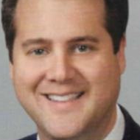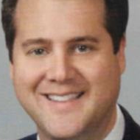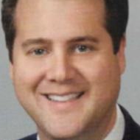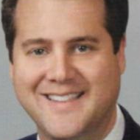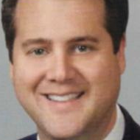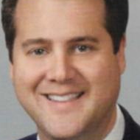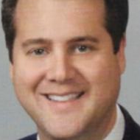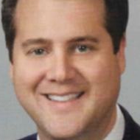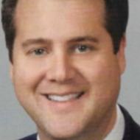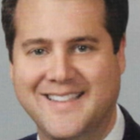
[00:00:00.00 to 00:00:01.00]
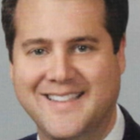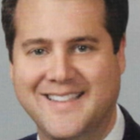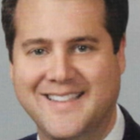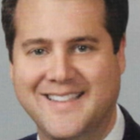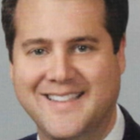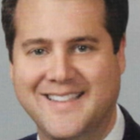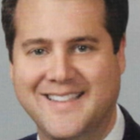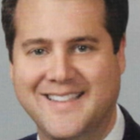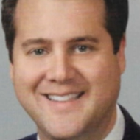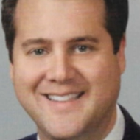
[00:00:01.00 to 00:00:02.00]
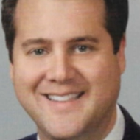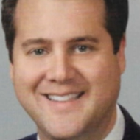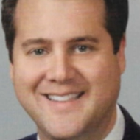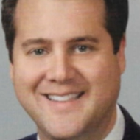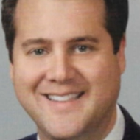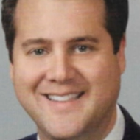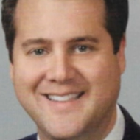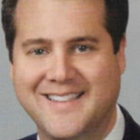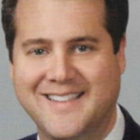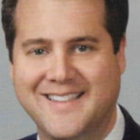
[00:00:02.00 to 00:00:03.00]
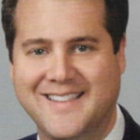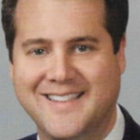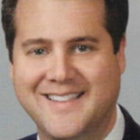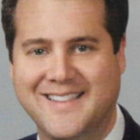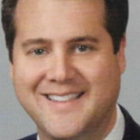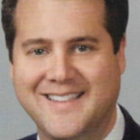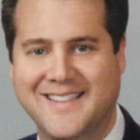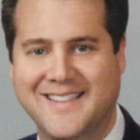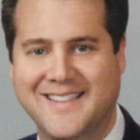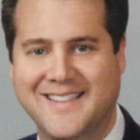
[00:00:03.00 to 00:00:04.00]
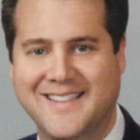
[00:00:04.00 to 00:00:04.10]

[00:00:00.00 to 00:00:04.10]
(no lip movement)